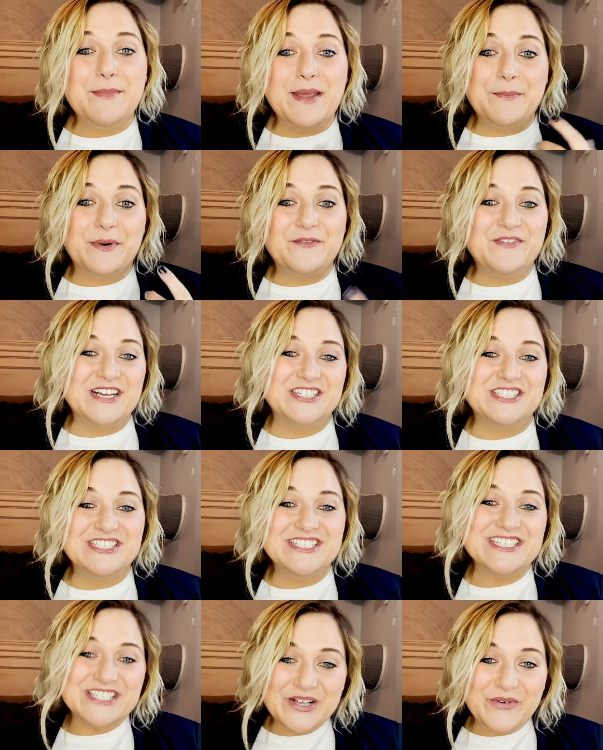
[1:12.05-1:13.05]
a professional
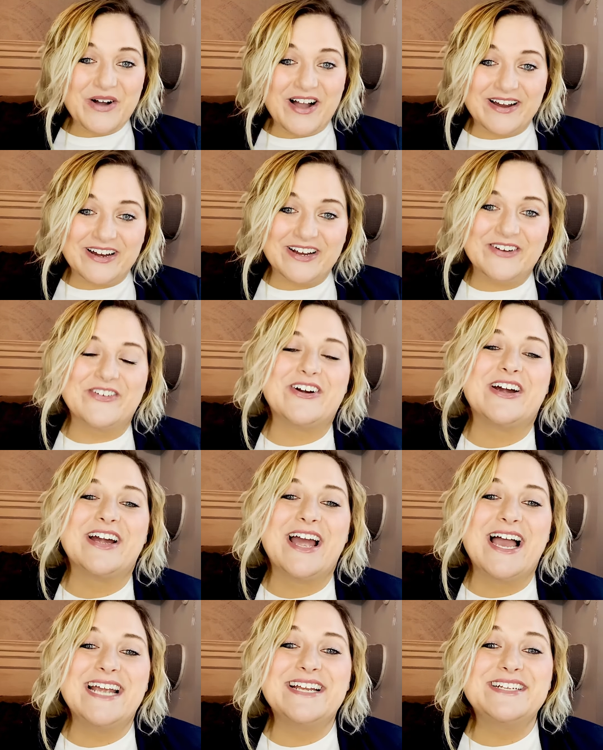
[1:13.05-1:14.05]
stilt walker where
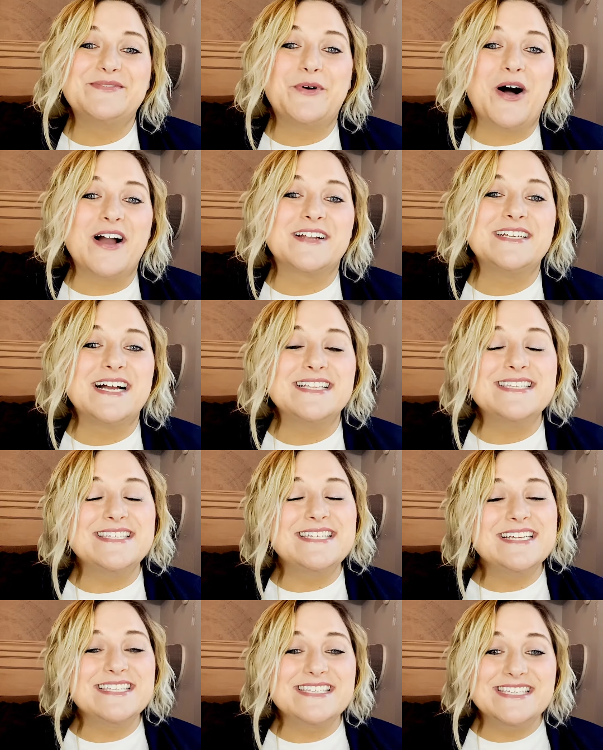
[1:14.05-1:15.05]
I walked on
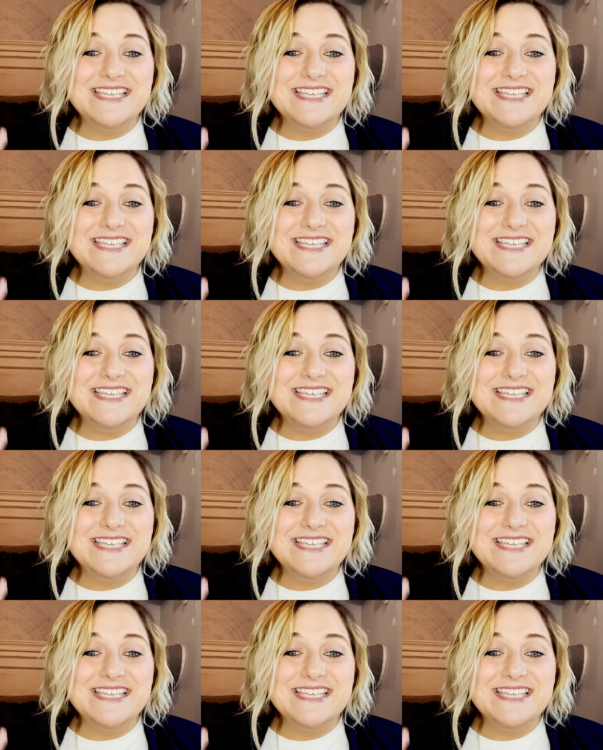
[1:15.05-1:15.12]
stilts.